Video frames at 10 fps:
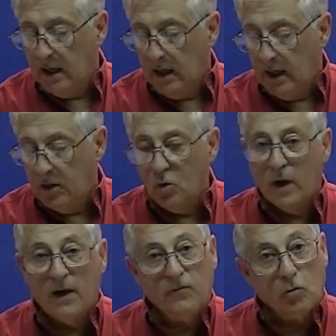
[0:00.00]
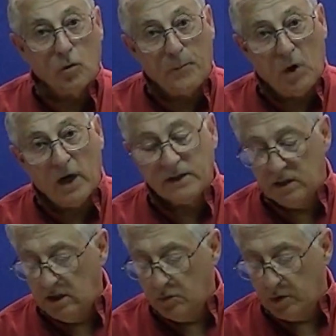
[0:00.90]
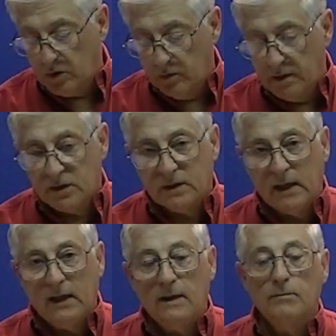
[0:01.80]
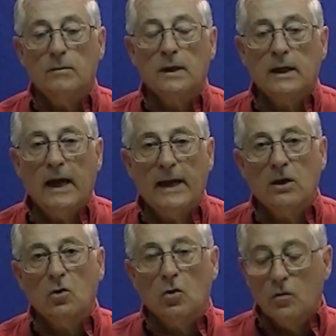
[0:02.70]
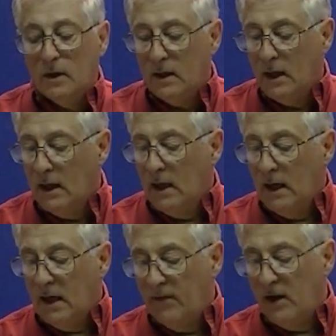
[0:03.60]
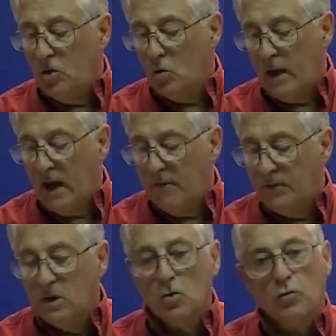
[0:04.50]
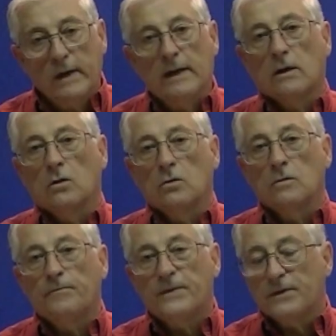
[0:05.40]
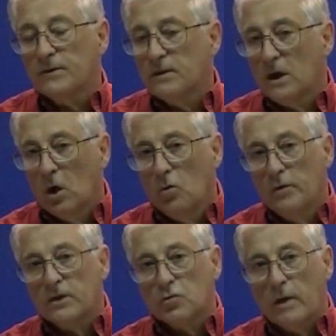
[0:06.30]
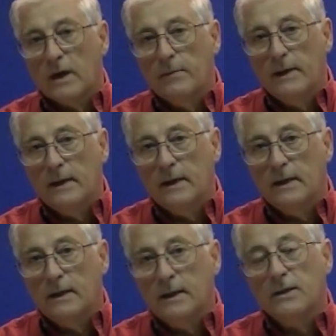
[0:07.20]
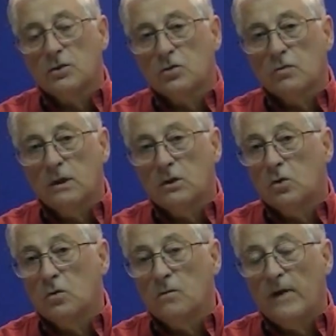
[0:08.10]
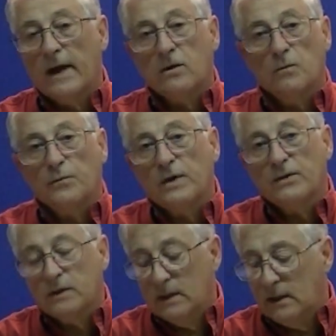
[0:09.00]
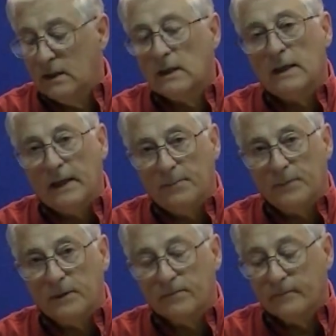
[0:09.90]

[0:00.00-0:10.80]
and you have your epoxies, which are in the same category. And then you have the Urea glue. This is the glue that's recommended in the industry to do vacuum pressing and clamping.